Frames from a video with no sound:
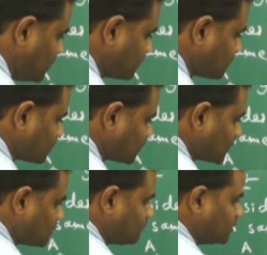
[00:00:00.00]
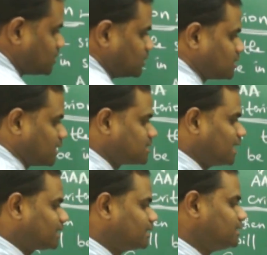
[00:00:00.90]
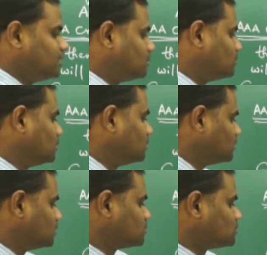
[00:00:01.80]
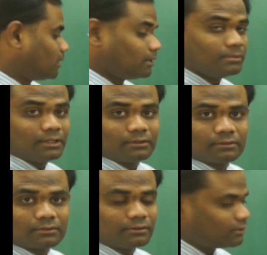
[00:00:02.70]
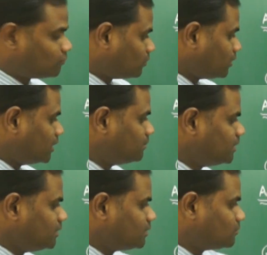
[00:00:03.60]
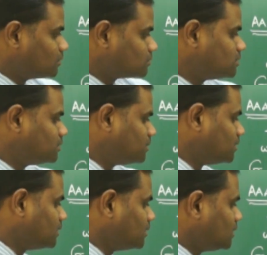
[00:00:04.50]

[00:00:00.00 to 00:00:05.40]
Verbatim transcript: P which is exactly equal to A B. Therefore, A B equal to D P.